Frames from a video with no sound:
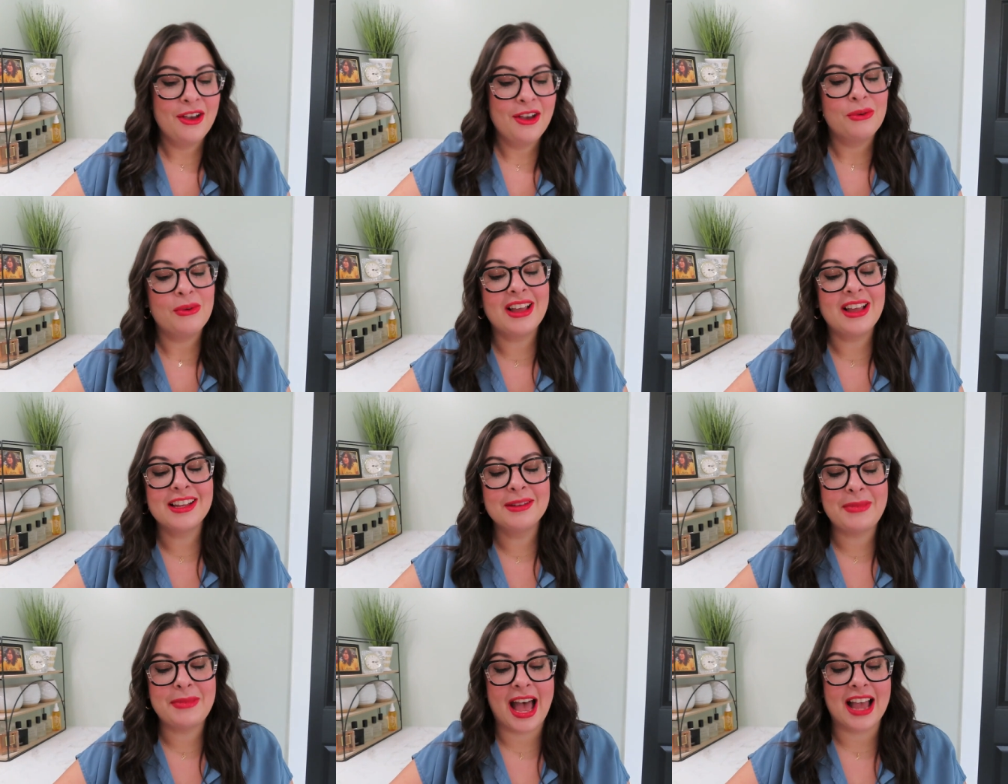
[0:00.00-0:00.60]

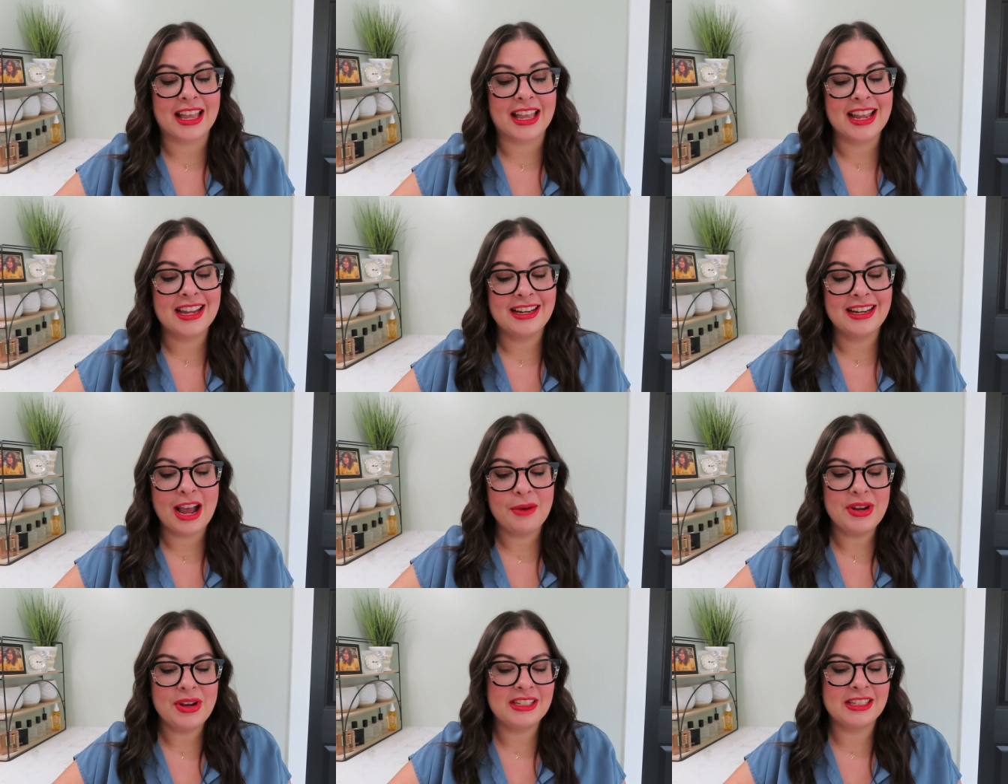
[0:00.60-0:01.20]
Welcome back. I
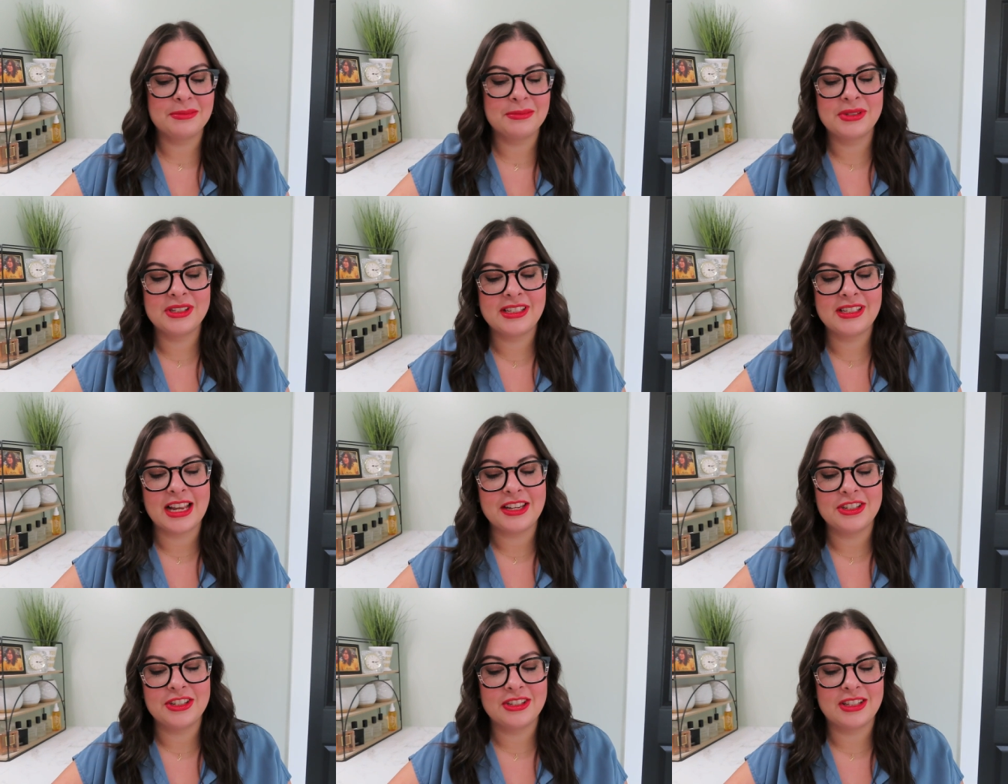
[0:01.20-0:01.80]
cannot wait to
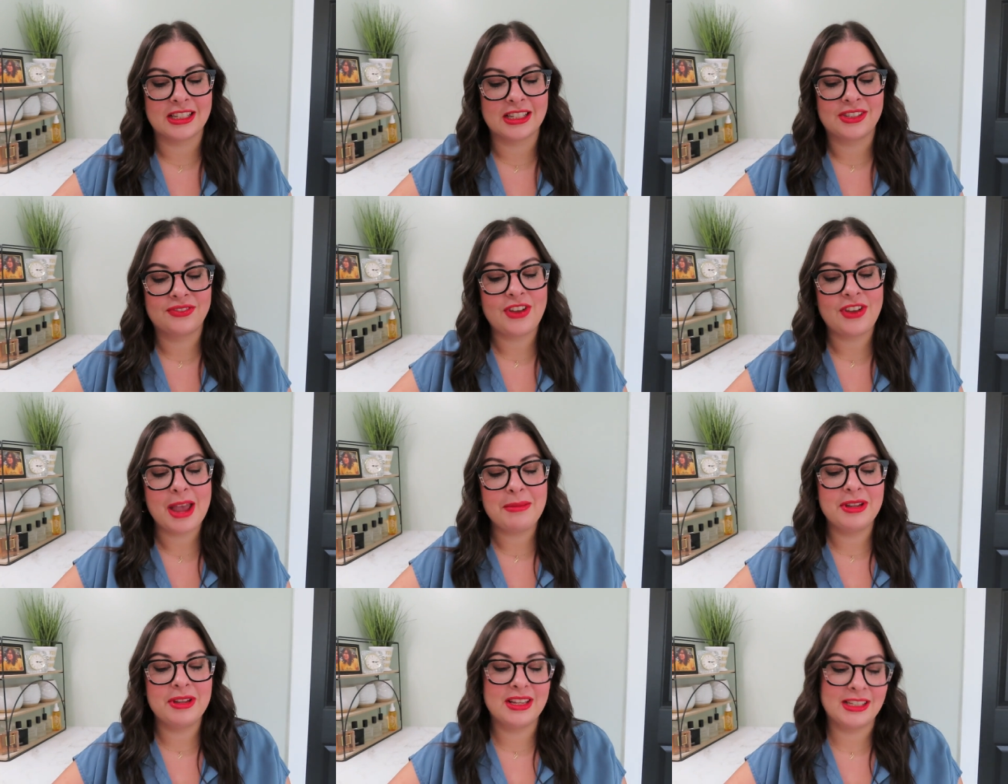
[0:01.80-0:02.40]
present you this
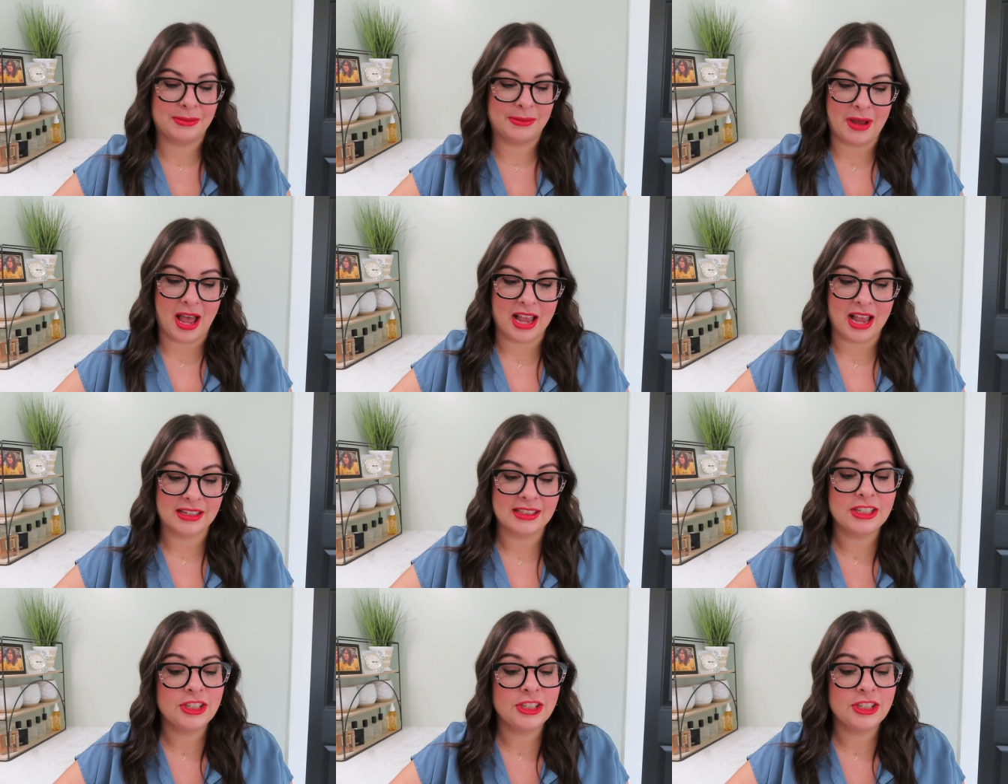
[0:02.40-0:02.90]
fabulous box.